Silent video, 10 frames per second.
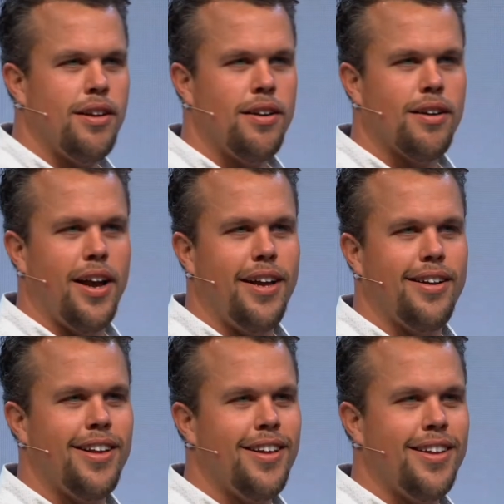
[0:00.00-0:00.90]
right?
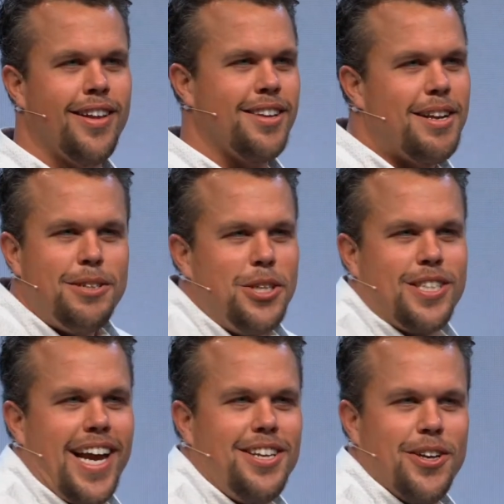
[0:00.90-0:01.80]
That's not what you
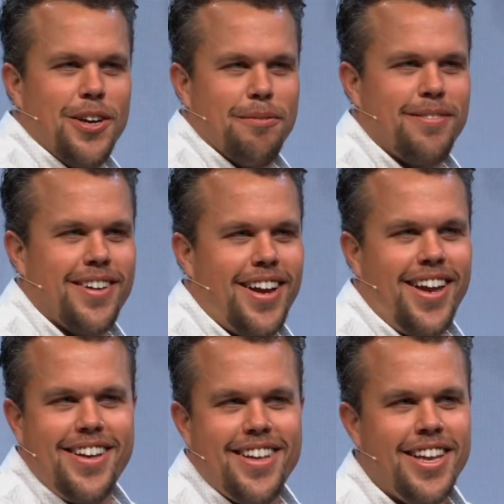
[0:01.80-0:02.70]
say to them,
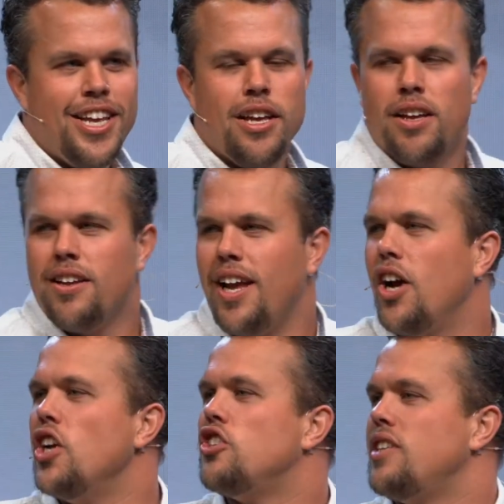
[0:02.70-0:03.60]
right?
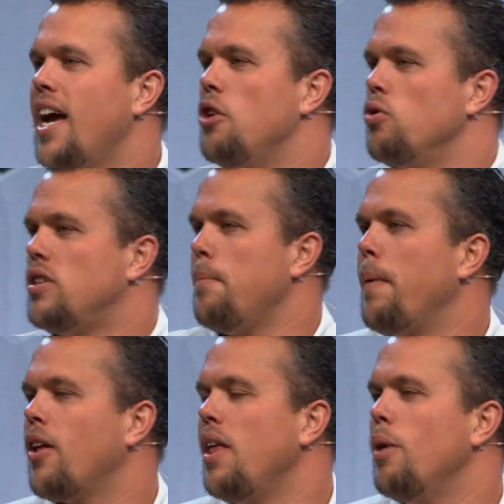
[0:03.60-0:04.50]
No, instead,
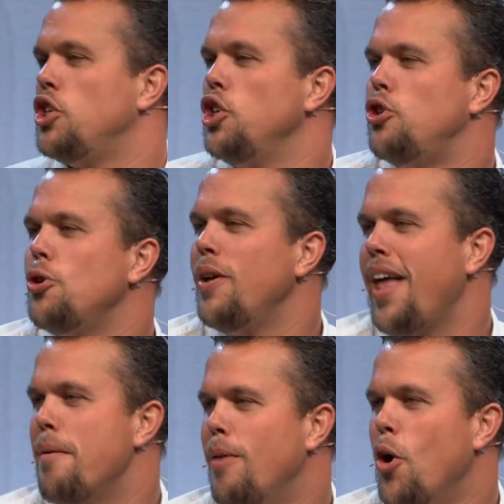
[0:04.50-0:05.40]
typically what you do in
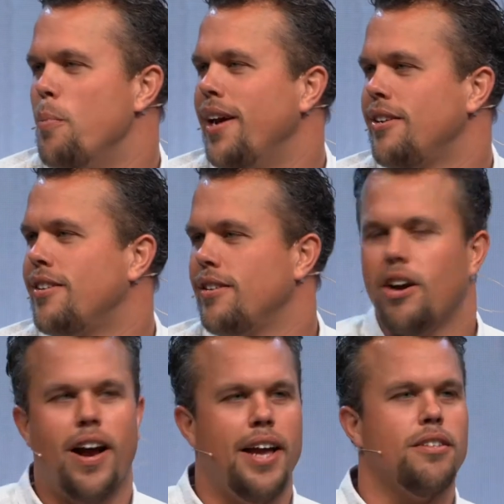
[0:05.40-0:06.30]
that moment,
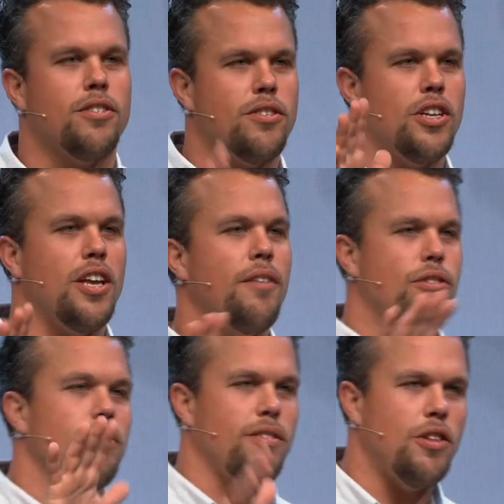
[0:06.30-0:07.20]
all right,
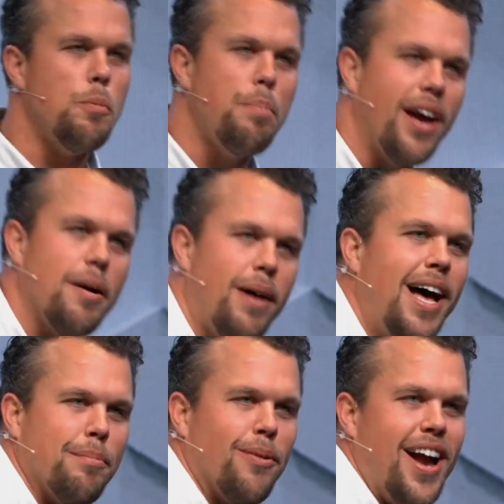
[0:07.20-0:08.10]
if you pick them
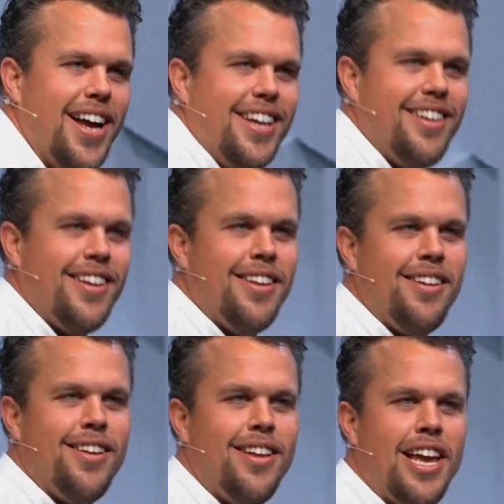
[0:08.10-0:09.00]
up, right?
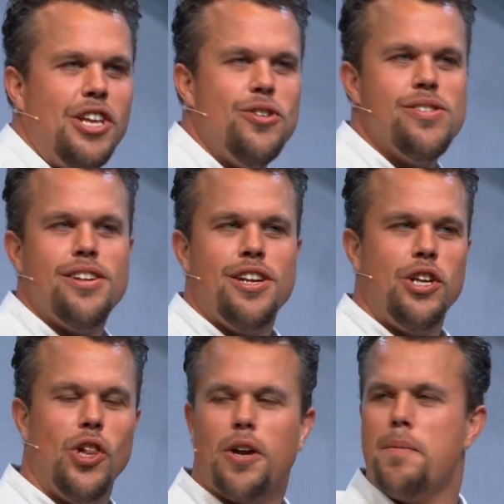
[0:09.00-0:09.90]
And you
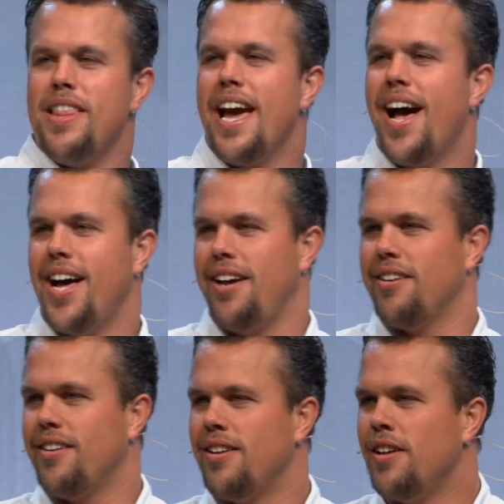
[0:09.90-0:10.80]
look them in the eye,
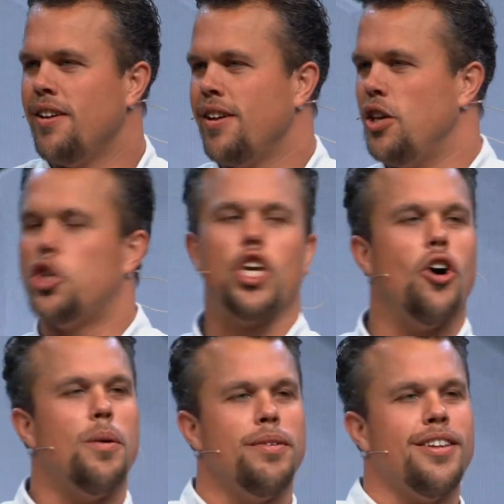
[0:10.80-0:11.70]
you show
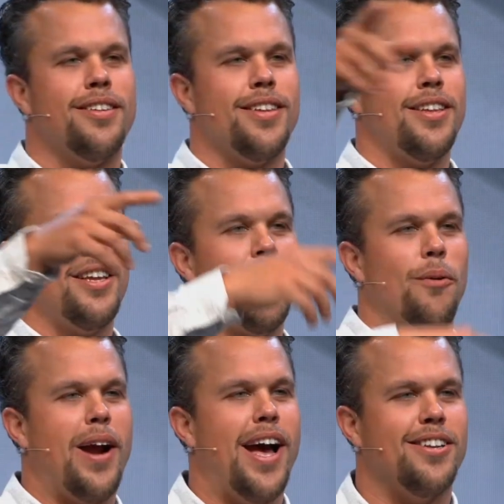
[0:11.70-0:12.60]
them
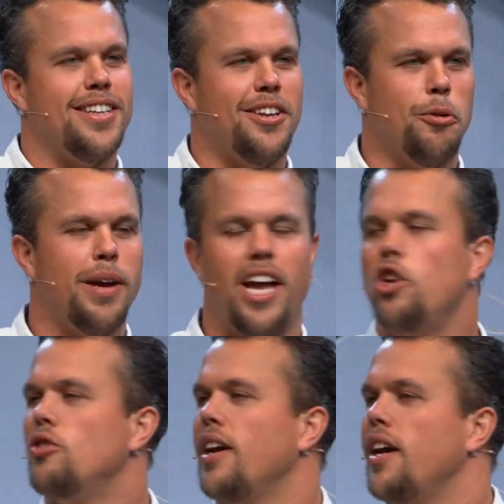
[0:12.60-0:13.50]
around a little bit, and
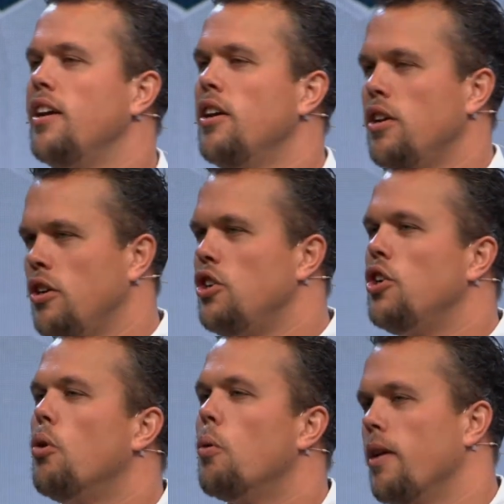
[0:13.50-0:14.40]
you say, you
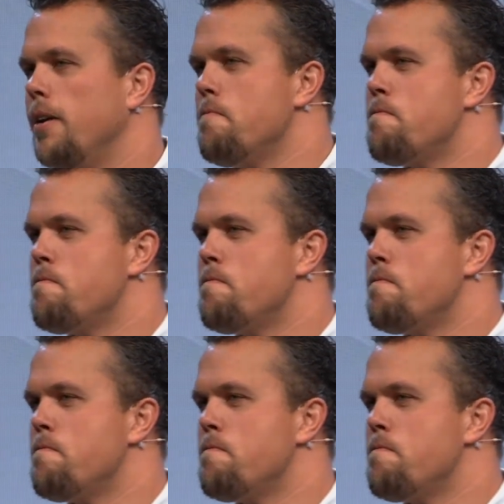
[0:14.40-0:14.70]
don't worry,